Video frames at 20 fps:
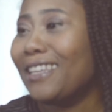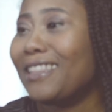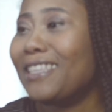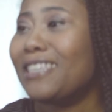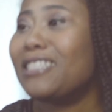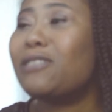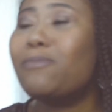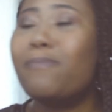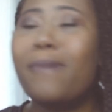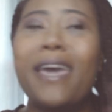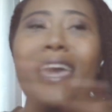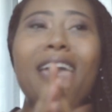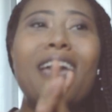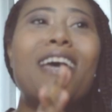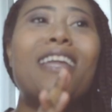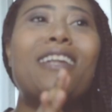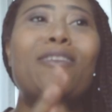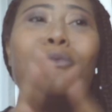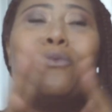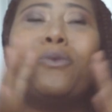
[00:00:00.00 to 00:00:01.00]
This
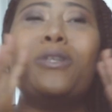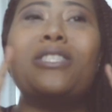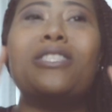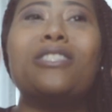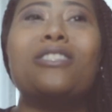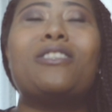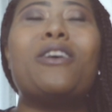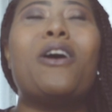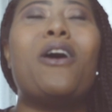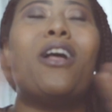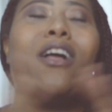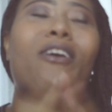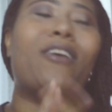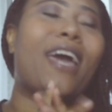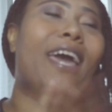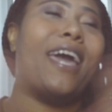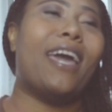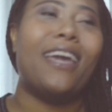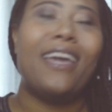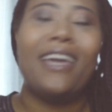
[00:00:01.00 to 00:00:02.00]
man was so.
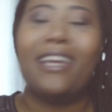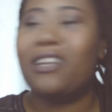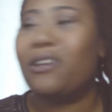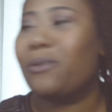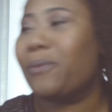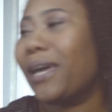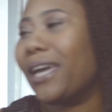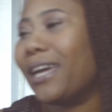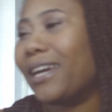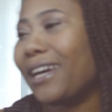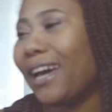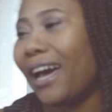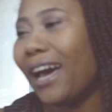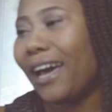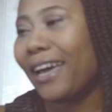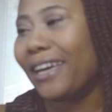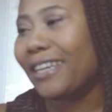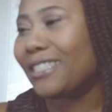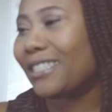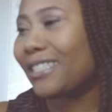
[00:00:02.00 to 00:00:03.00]
Okay, anyway,
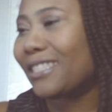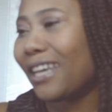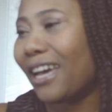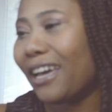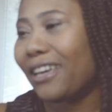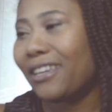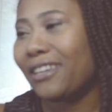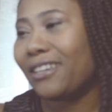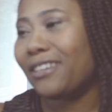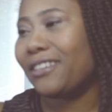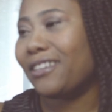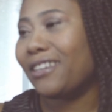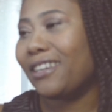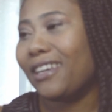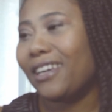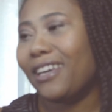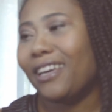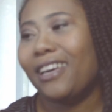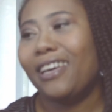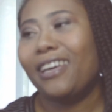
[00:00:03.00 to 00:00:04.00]
guys, I.
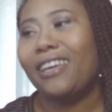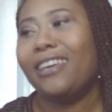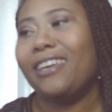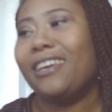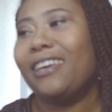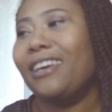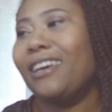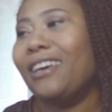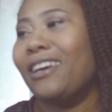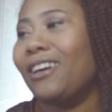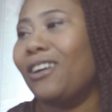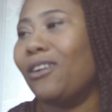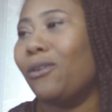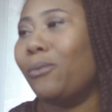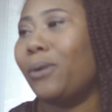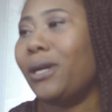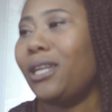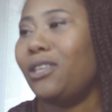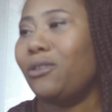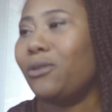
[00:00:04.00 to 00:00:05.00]

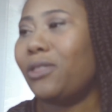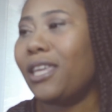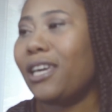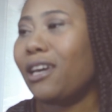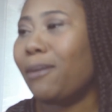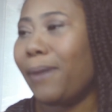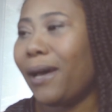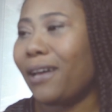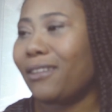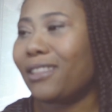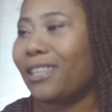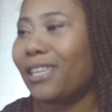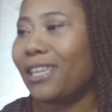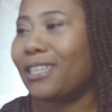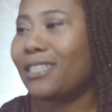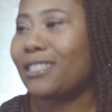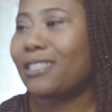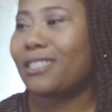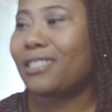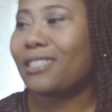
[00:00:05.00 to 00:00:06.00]
What do you think about
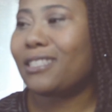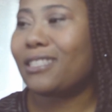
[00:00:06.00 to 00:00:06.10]
this?